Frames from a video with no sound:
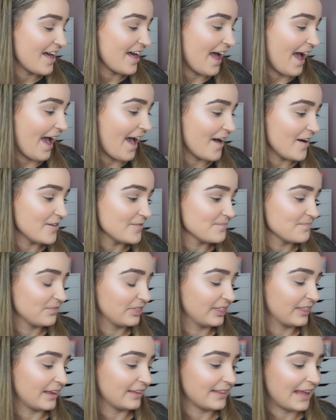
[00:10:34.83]

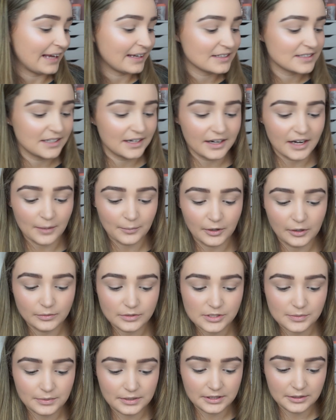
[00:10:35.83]
The next thing I'm
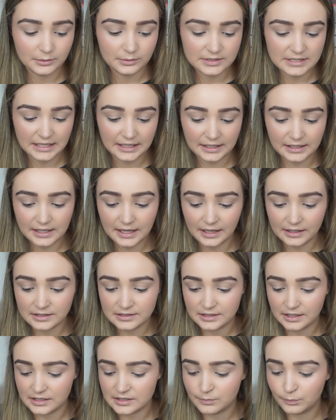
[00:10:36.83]
going to be using is
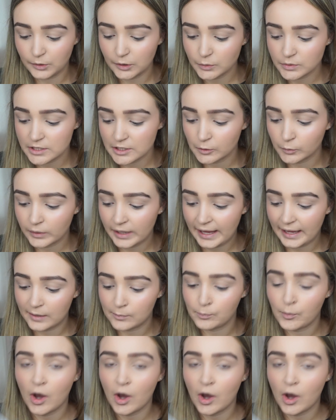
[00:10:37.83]
this Beauty UK